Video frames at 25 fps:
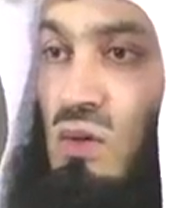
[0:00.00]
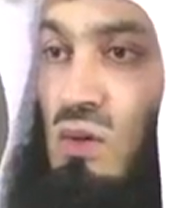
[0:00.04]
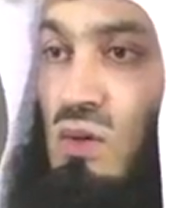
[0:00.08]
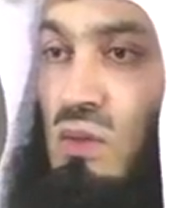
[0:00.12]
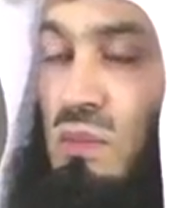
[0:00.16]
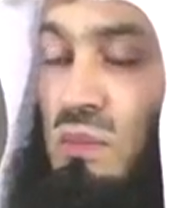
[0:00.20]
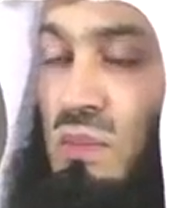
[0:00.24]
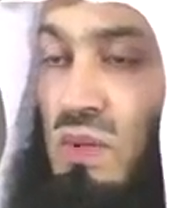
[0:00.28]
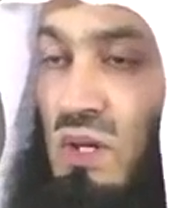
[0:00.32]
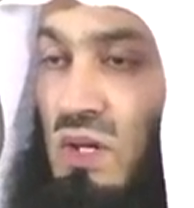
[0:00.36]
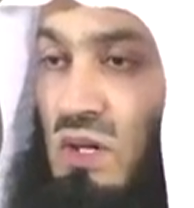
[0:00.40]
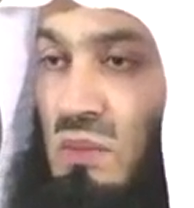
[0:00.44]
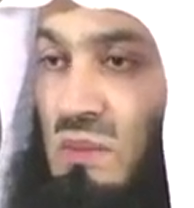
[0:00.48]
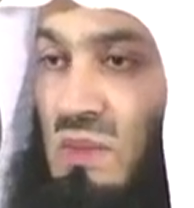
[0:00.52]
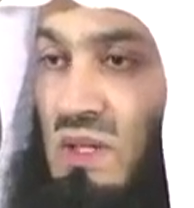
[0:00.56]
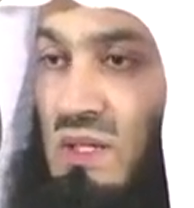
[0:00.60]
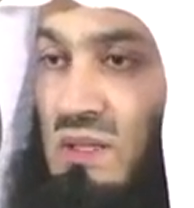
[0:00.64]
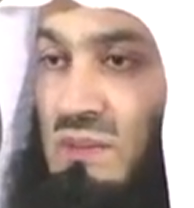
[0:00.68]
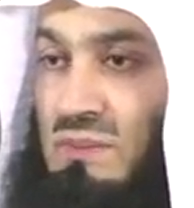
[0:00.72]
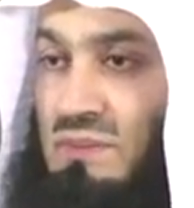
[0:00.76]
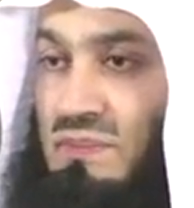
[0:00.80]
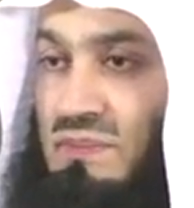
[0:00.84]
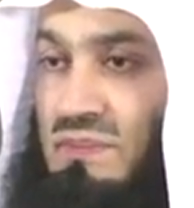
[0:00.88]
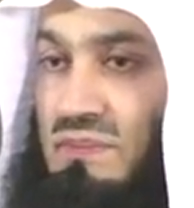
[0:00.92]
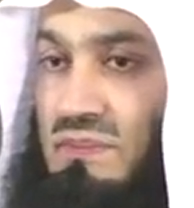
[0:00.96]
or
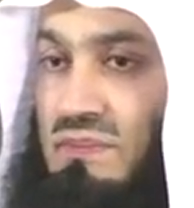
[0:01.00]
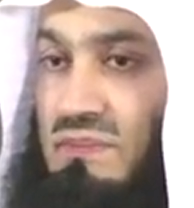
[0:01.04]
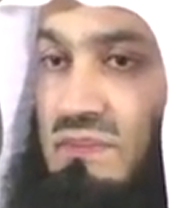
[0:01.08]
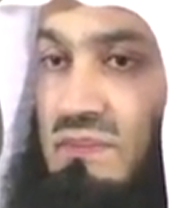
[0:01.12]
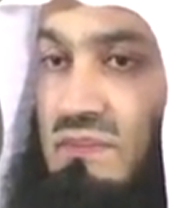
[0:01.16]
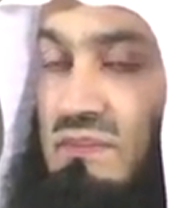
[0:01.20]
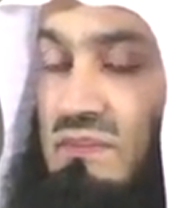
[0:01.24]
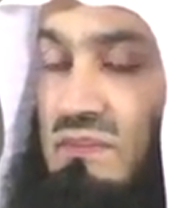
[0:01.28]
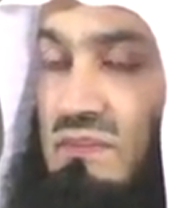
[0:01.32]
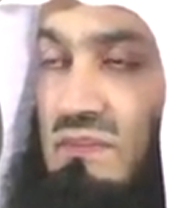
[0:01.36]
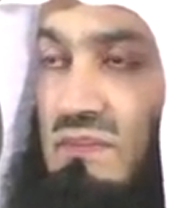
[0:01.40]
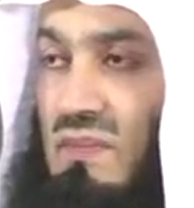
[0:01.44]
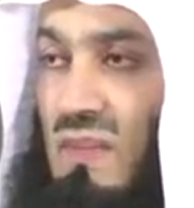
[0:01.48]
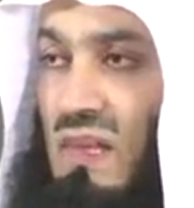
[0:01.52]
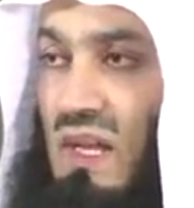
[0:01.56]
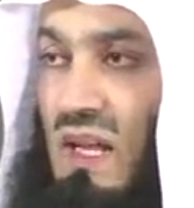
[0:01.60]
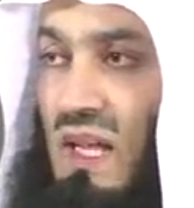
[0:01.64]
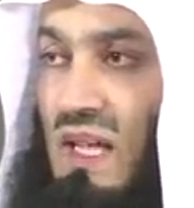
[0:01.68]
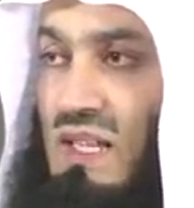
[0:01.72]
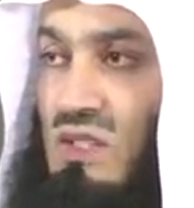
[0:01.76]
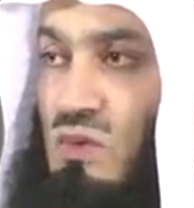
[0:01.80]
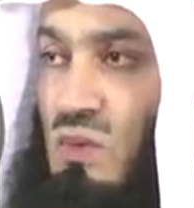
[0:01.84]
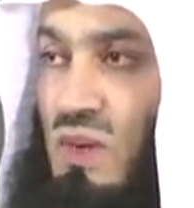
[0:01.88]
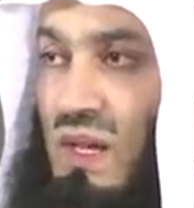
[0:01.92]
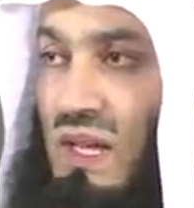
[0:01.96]
Burma,
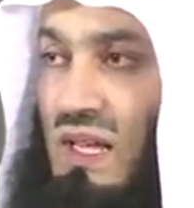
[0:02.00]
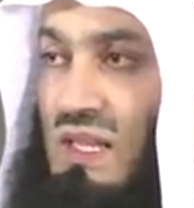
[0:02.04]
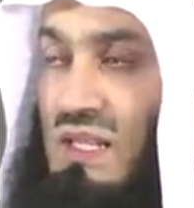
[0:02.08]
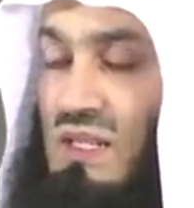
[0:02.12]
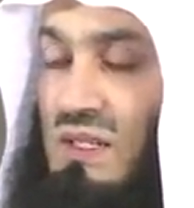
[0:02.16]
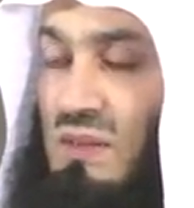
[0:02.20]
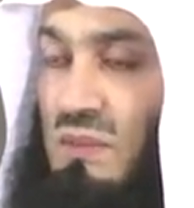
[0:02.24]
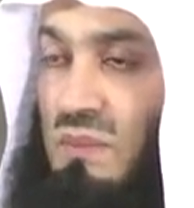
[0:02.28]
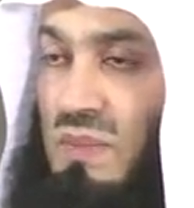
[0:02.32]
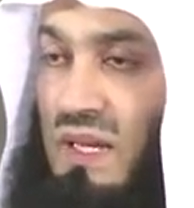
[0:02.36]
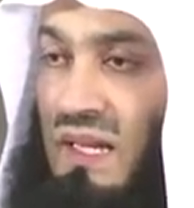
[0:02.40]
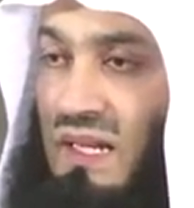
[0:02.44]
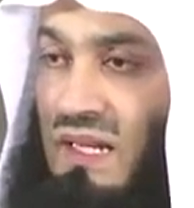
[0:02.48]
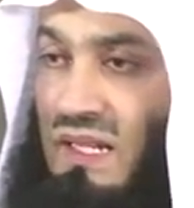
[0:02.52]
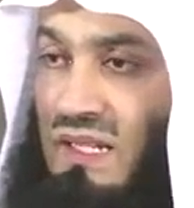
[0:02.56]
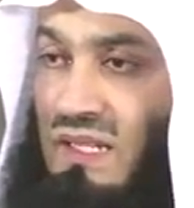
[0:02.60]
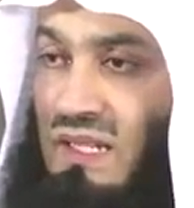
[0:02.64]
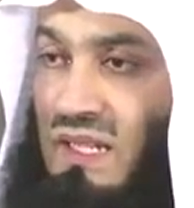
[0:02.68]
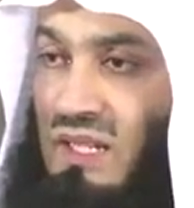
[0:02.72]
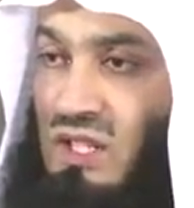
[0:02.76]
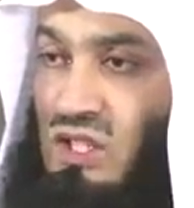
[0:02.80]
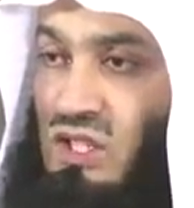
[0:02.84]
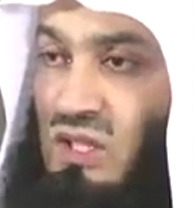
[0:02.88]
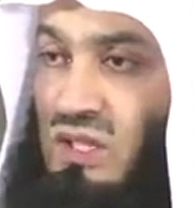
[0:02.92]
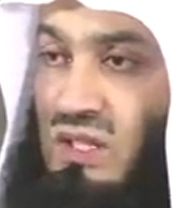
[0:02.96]
as well as
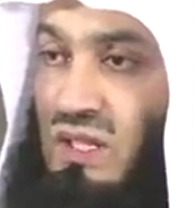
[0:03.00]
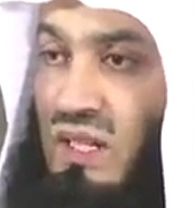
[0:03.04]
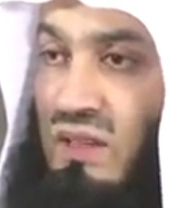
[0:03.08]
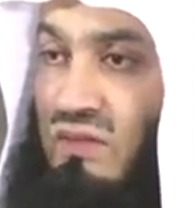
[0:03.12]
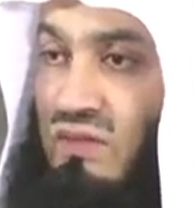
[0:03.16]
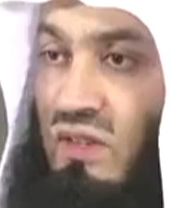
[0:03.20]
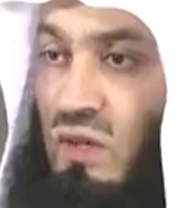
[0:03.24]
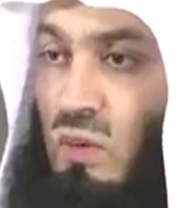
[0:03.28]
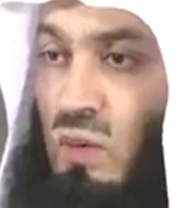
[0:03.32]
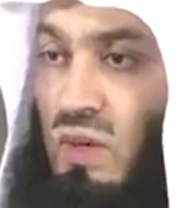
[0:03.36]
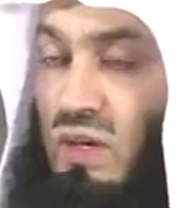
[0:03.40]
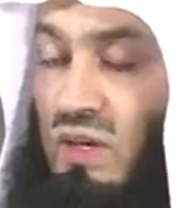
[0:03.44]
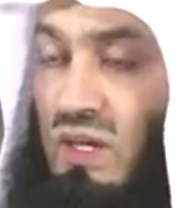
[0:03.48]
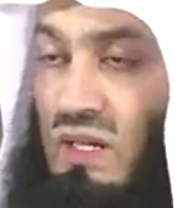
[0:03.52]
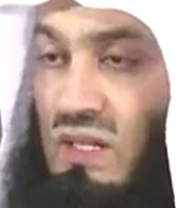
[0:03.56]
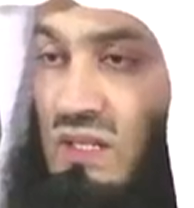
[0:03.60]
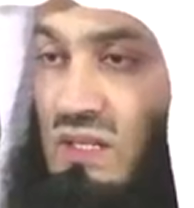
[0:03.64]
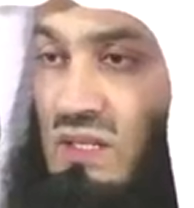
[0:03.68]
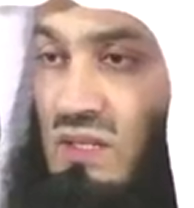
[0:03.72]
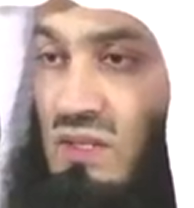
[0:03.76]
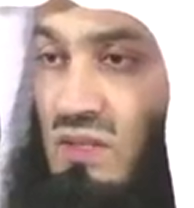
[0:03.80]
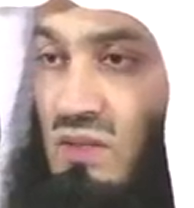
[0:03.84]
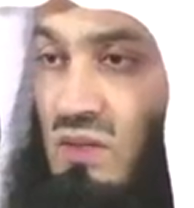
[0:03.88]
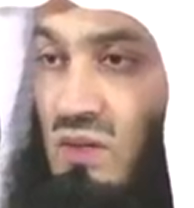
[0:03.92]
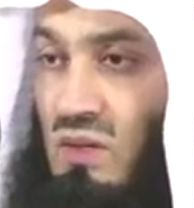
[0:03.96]
Bangladesh and
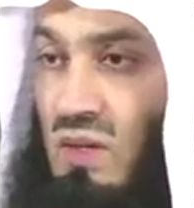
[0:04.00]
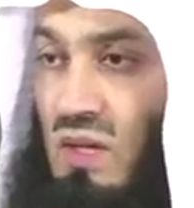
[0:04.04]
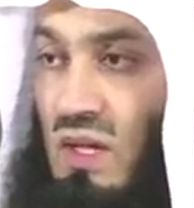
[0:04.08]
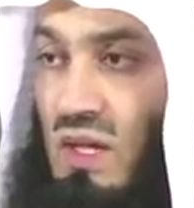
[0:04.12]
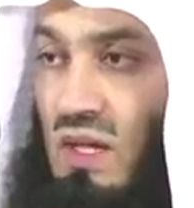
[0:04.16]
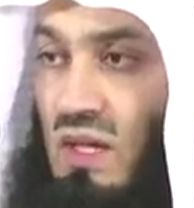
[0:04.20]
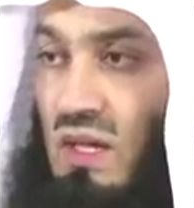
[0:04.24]
everywhere else.